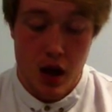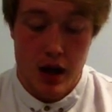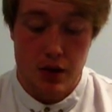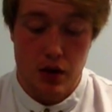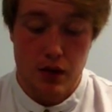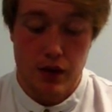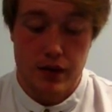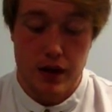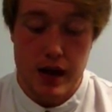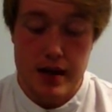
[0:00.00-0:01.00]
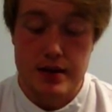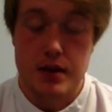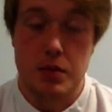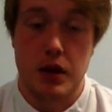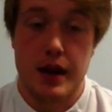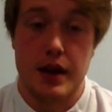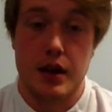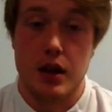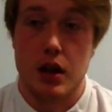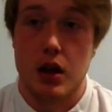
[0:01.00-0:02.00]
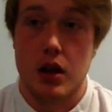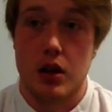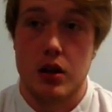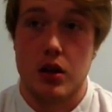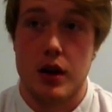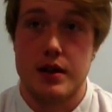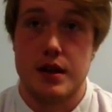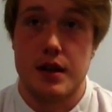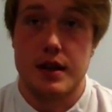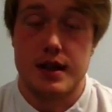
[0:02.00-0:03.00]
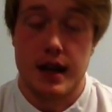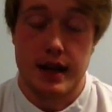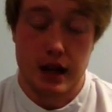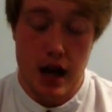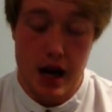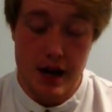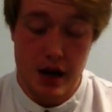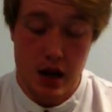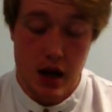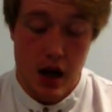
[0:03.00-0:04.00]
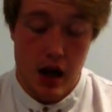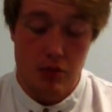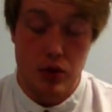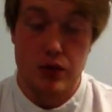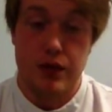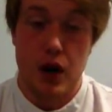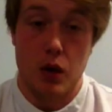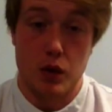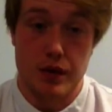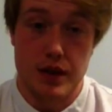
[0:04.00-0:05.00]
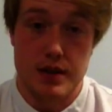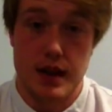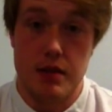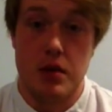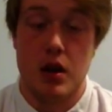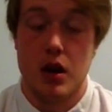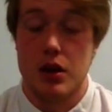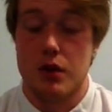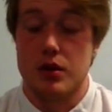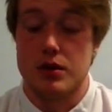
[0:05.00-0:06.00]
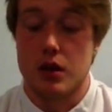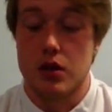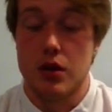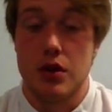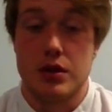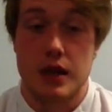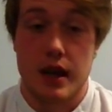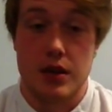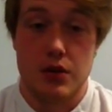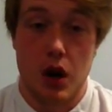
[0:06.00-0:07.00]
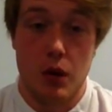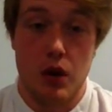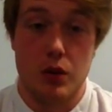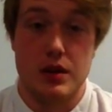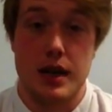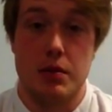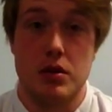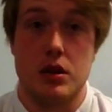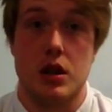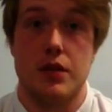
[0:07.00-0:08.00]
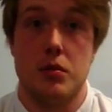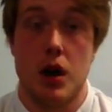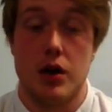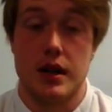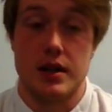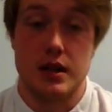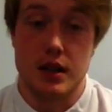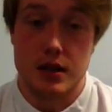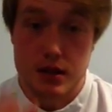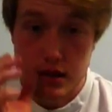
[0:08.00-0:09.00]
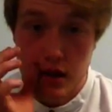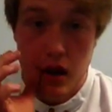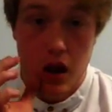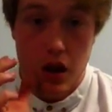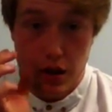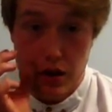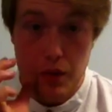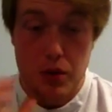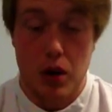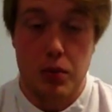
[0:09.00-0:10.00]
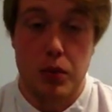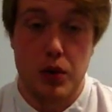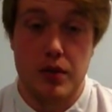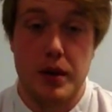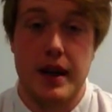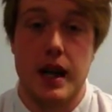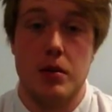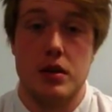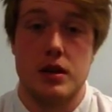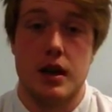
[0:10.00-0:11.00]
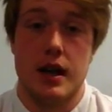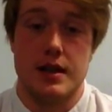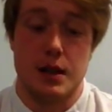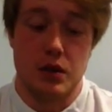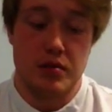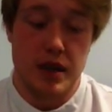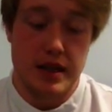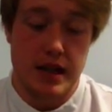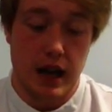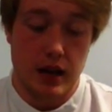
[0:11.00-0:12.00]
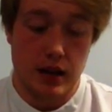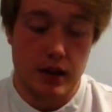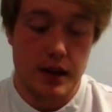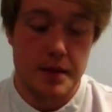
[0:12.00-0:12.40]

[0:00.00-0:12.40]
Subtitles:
In recovery for this, the player got into the attacking line and moved forward with the team. The result was the second rower was able to cover more distance than the prop would have been able to, as he would have been tackled.